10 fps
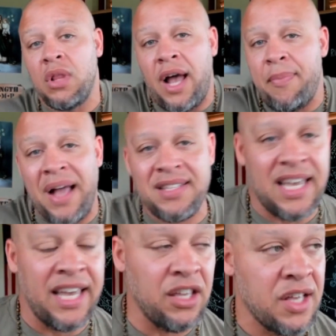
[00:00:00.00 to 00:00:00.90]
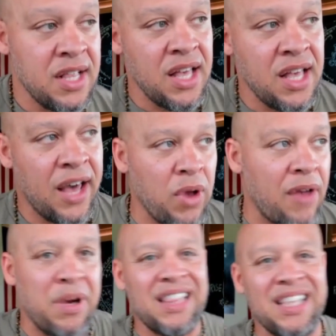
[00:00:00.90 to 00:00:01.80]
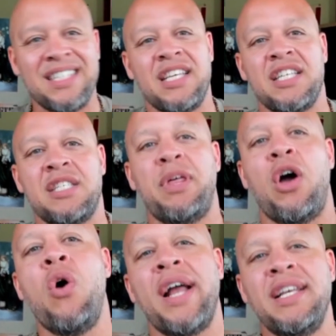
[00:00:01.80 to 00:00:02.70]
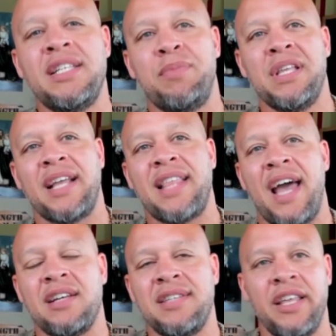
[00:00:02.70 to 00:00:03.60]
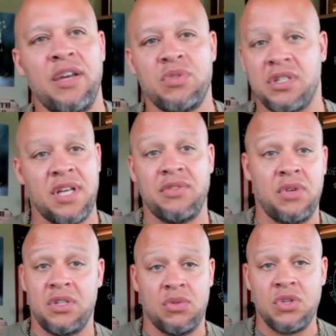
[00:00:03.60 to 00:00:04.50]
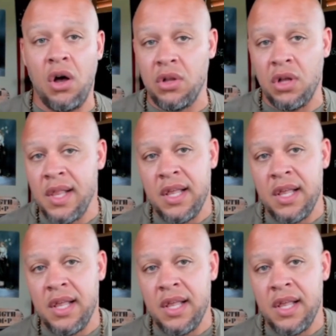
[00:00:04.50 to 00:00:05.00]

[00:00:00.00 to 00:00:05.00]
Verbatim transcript: Like I'm not saying I want everybody to listen to this and be like, oh, I need to be like that because Elliot was successful as a result.